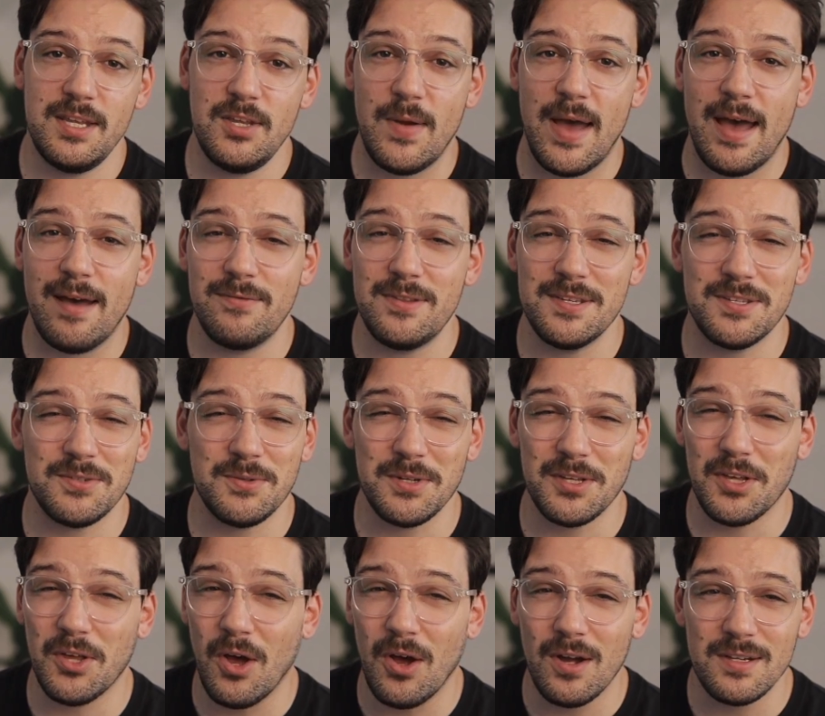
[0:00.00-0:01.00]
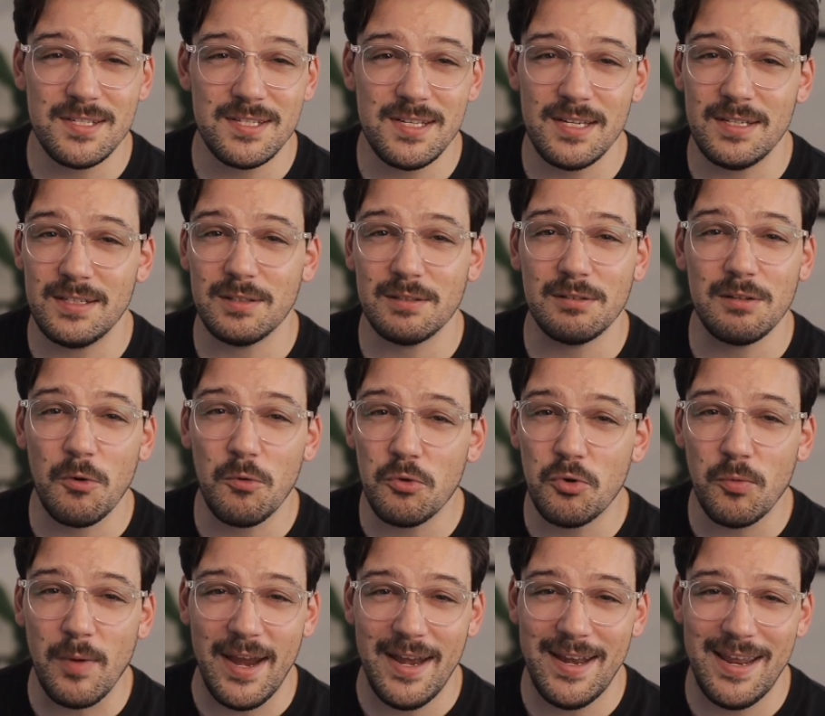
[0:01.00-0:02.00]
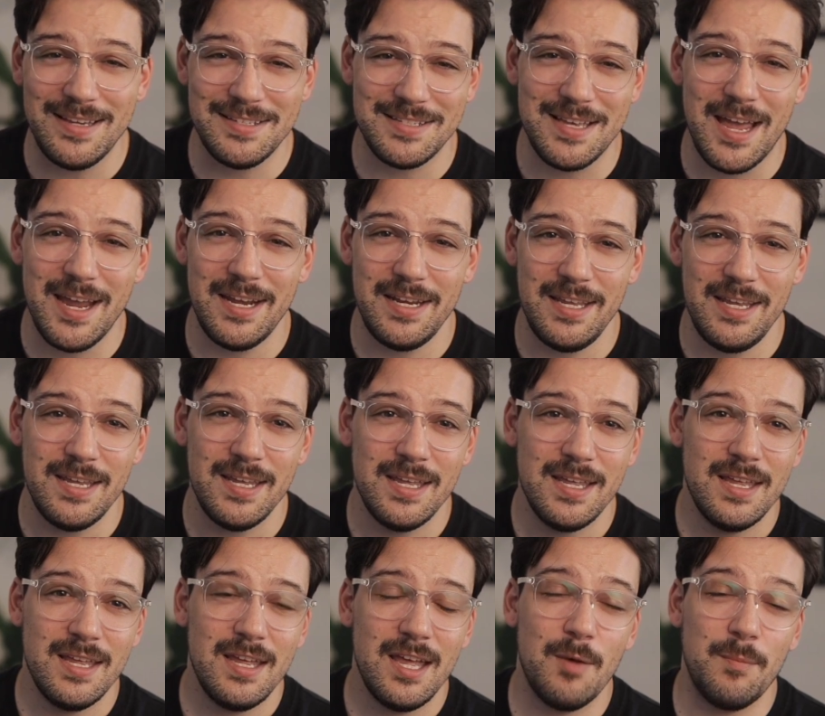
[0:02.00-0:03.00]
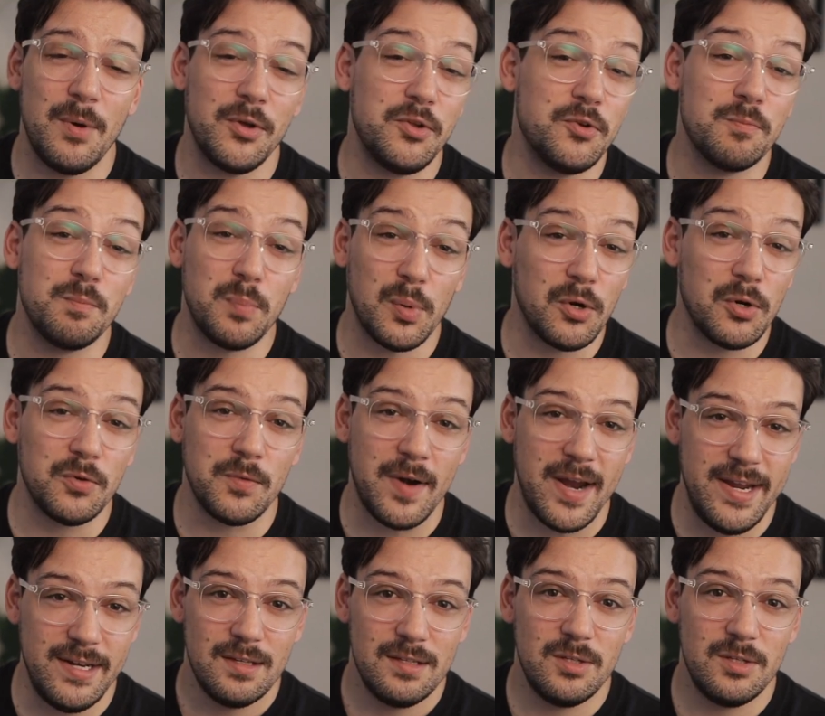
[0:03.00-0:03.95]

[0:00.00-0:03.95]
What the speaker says: you have this sort of constant low-grade anxiety about your burn rate.